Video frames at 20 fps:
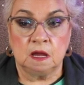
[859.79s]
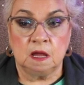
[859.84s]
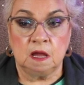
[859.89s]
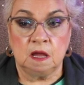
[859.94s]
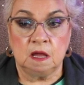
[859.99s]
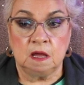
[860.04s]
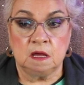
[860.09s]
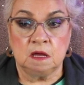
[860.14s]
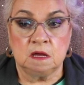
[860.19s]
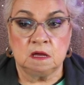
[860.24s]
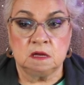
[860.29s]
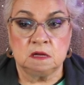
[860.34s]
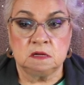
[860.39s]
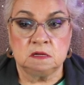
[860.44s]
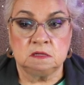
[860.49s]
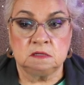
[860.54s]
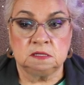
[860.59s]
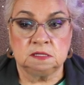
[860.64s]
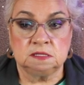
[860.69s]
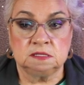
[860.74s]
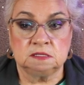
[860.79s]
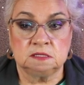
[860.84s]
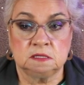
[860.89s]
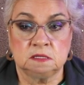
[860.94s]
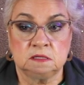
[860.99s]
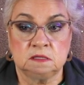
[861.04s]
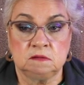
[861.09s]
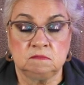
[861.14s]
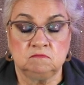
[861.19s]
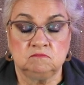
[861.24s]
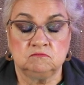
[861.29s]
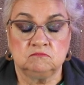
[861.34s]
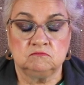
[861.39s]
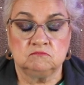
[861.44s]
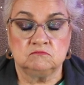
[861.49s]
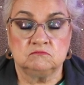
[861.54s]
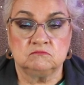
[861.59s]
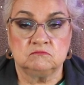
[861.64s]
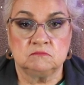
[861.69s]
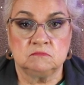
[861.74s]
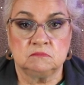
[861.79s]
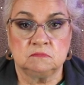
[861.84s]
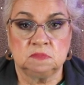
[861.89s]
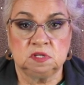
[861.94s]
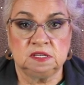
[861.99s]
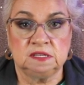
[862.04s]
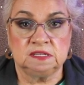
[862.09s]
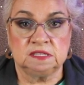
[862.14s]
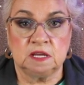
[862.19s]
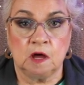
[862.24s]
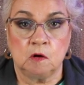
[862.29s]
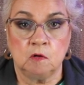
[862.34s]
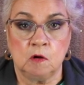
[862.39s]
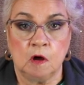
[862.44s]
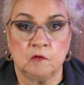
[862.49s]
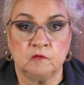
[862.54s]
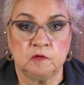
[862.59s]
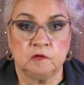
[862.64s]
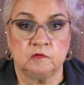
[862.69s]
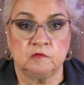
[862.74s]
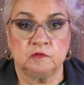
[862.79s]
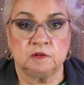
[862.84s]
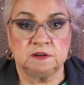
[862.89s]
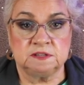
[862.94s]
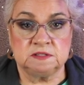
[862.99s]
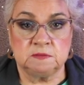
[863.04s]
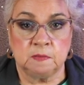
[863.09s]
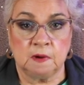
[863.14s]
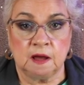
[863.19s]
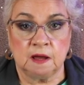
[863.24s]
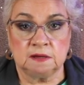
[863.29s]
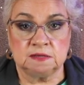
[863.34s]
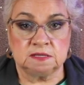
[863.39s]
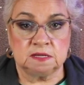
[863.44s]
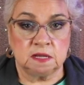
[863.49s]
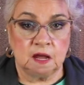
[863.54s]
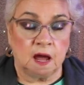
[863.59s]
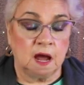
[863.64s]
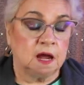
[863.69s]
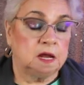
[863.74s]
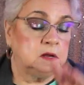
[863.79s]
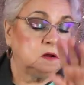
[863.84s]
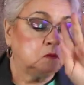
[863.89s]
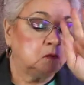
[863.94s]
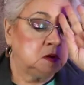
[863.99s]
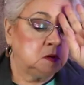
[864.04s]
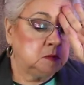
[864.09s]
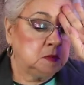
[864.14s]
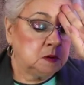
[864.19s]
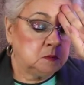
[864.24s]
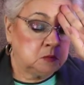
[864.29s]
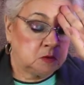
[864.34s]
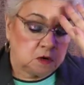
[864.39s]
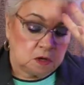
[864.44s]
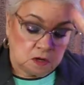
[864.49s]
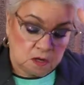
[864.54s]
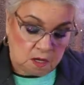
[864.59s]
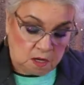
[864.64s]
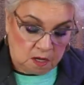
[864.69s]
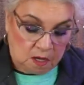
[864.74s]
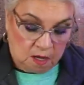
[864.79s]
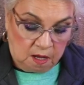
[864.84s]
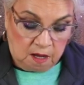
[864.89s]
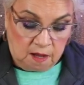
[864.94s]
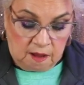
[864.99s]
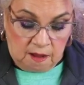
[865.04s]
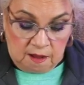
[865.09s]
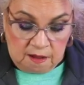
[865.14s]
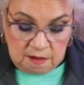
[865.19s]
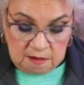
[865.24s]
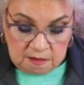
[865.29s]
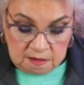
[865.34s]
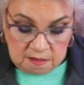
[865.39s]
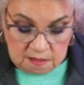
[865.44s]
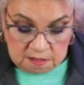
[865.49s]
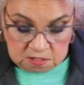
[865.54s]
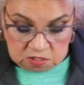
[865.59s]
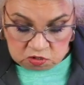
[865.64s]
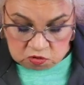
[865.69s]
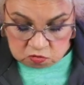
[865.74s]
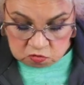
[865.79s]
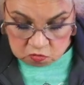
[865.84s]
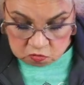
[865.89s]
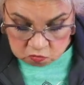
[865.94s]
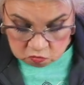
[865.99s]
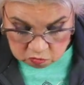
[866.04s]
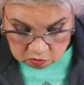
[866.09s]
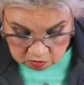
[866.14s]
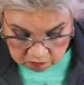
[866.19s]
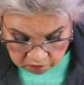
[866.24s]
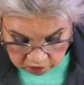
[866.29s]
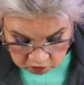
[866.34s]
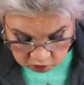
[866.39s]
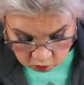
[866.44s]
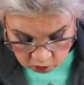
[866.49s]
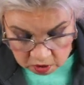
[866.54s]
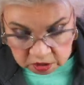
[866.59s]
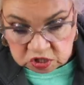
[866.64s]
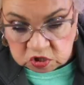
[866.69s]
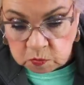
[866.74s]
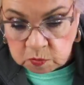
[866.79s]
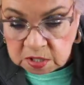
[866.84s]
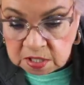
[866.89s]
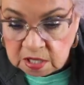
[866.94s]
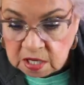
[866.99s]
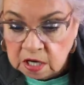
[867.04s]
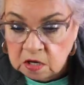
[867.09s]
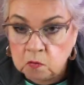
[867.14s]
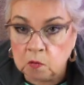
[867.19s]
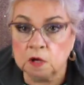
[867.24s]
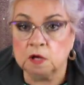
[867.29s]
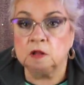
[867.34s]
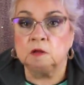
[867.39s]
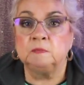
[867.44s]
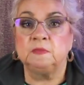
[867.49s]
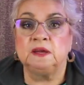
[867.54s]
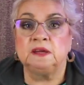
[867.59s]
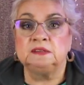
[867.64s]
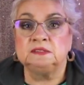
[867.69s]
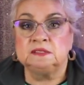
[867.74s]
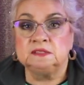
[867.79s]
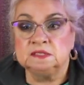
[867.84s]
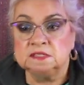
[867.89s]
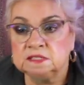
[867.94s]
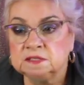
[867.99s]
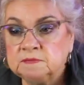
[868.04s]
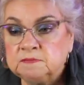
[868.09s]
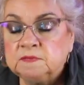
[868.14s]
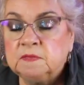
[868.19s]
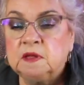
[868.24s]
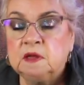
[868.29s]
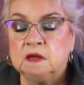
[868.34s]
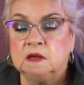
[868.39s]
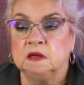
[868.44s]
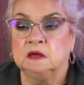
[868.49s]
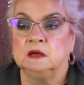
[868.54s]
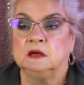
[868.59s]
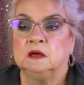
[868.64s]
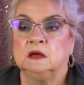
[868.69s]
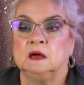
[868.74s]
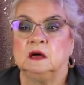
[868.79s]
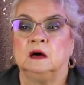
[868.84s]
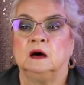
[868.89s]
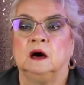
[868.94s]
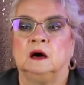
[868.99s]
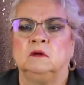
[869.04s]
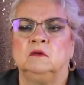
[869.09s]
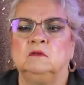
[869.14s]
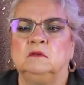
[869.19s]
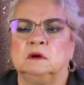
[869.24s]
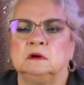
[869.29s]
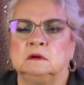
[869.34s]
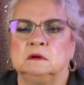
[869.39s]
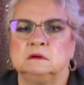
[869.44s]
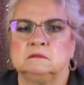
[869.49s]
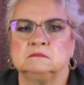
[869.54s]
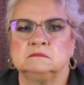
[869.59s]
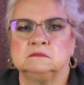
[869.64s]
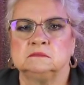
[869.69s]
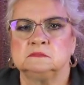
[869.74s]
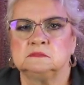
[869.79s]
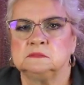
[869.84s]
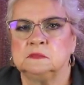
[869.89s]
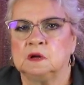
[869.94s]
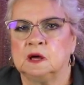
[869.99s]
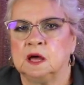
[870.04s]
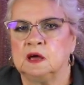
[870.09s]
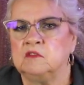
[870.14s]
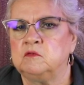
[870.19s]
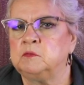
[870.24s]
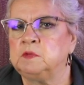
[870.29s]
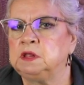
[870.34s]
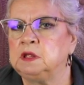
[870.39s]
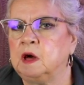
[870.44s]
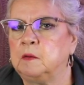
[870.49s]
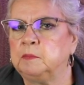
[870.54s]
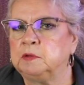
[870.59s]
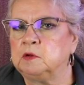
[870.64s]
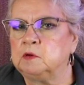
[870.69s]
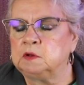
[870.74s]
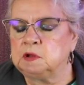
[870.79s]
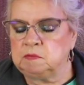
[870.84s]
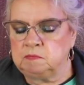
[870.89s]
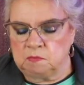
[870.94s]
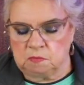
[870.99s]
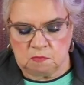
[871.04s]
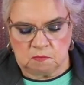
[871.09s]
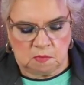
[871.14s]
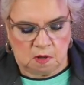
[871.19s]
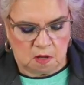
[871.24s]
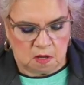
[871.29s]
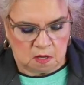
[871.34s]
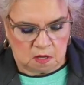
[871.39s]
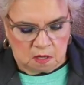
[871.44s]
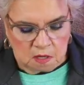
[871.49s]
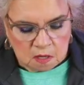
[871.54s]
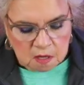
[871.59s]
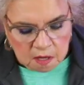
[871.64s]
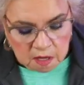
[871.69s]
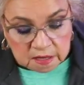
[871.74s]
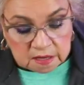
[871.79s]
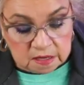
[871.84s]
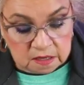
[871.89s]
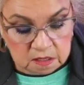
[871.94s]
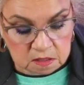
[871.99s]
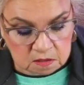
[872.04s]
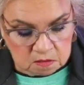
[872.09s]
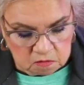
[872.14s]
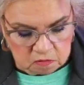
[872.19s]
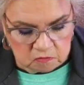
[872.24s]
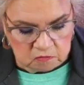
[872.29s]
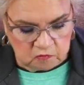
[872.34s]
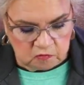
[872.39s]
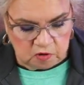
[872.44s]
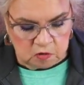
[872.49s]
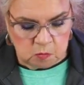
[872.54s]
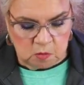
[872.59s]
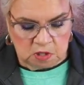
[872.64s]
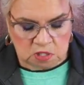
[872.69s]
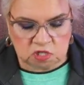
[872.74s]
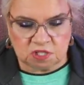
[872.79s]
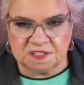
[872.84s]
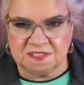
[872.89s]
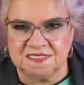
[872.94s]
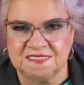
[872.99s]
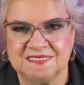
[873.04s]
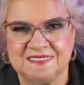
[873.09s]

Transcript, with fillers: And just a discount off your first box. And I don't remember. I, as you know, if you watch me on a regular basis, I don't, I haven't been uploading again very much.